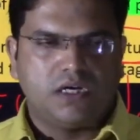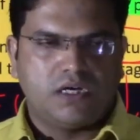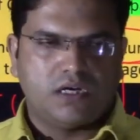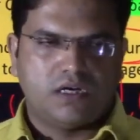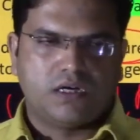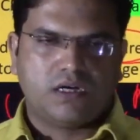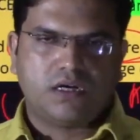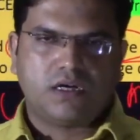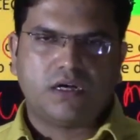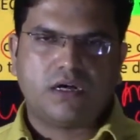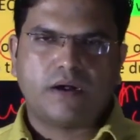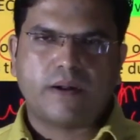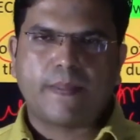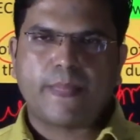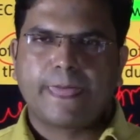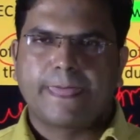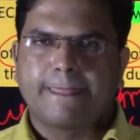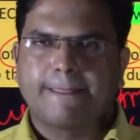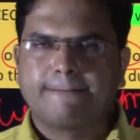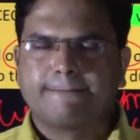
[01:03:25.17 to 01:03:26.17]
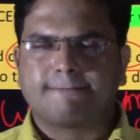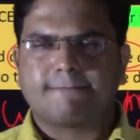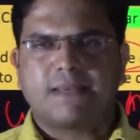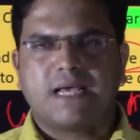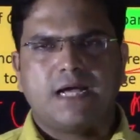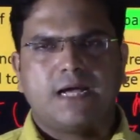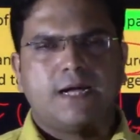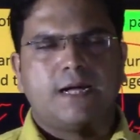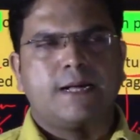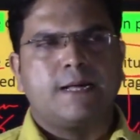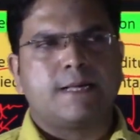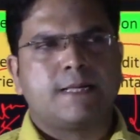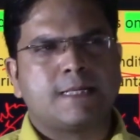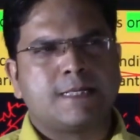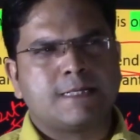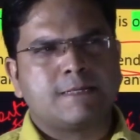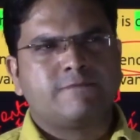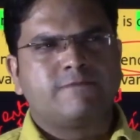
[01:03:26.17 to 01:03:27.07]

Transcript: um, uh,